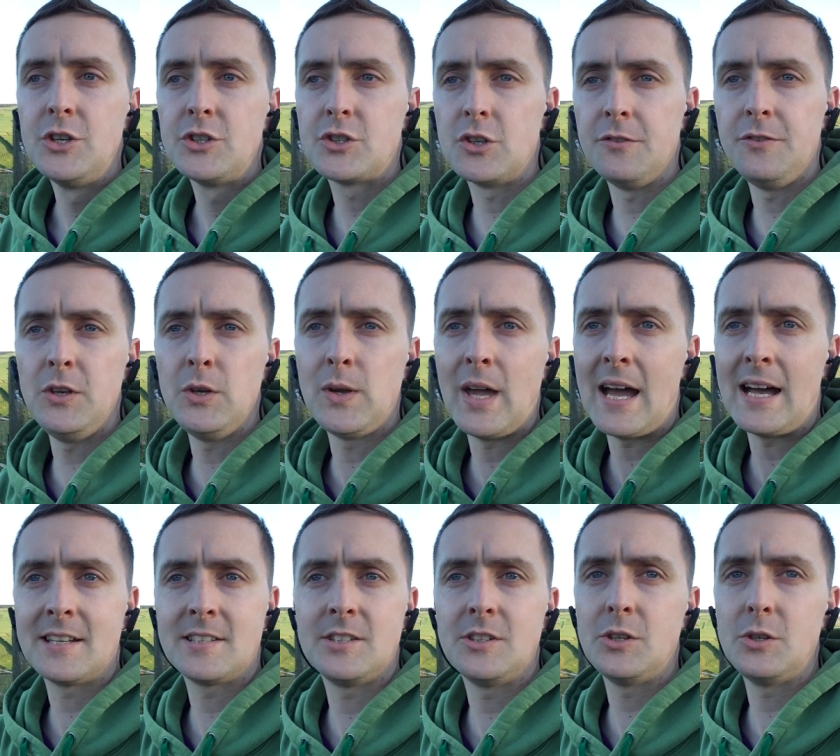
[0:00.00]
So if you
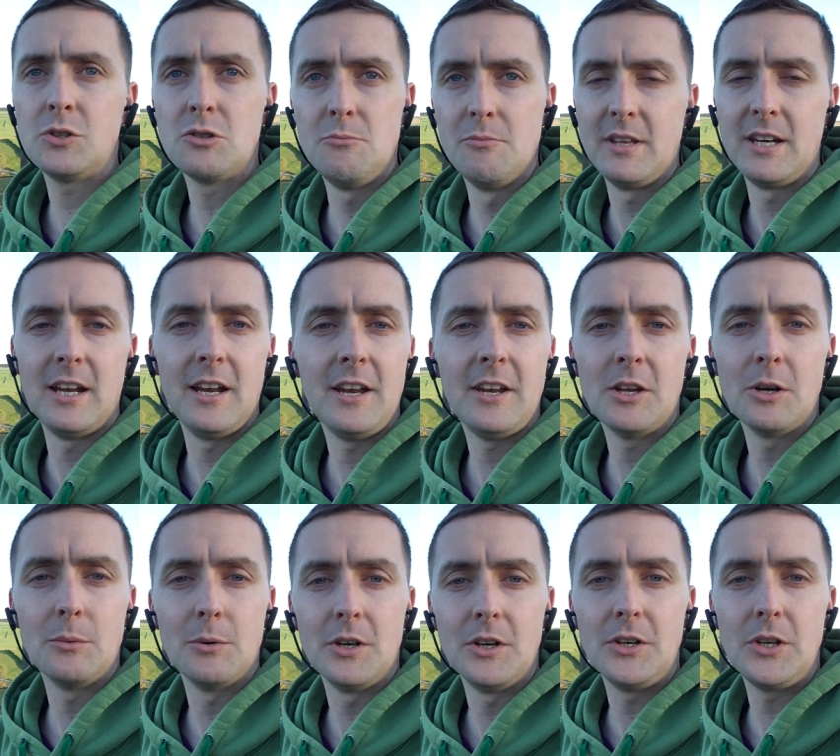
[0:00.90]
get asked to do something and you
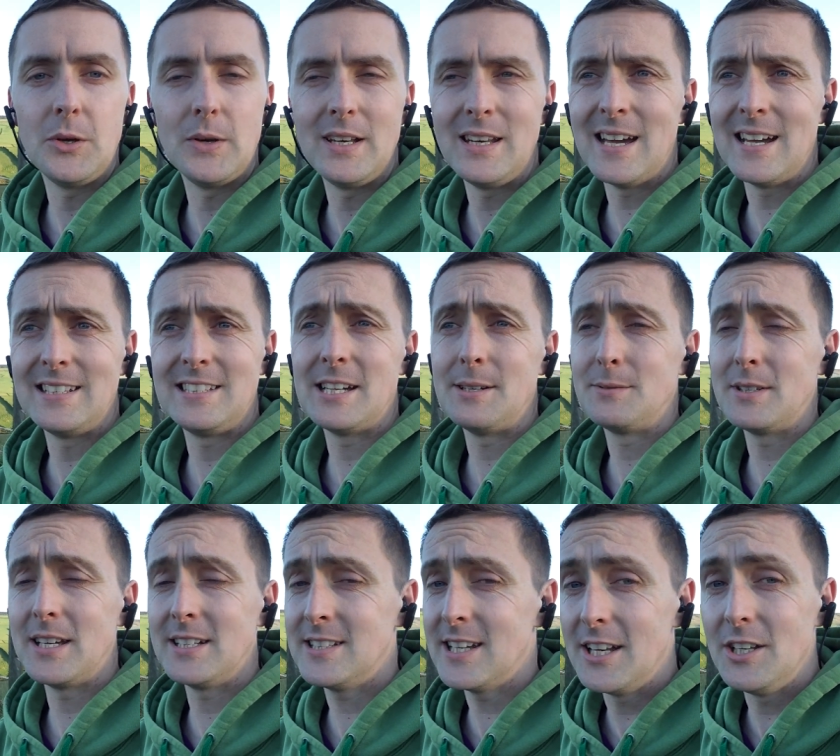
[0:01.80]
don't want to do it, nine
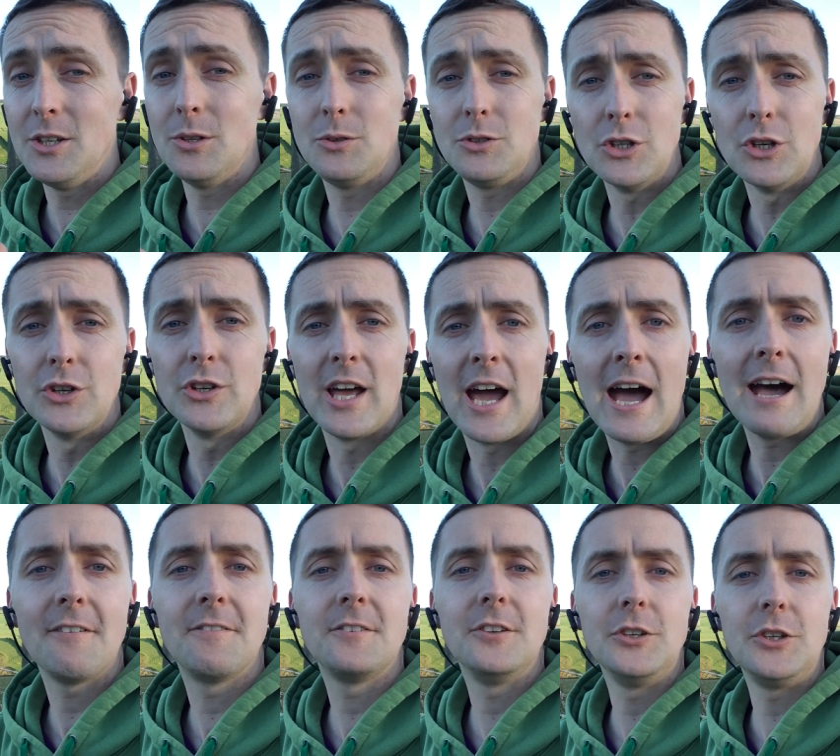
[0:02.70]
times out of ten, you don't
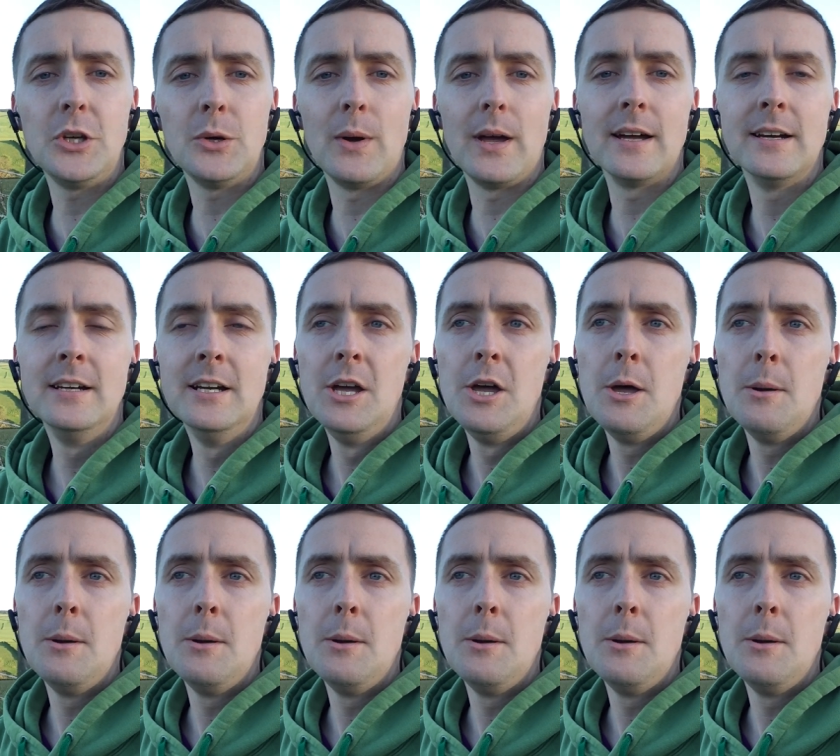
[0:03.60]
have to do it.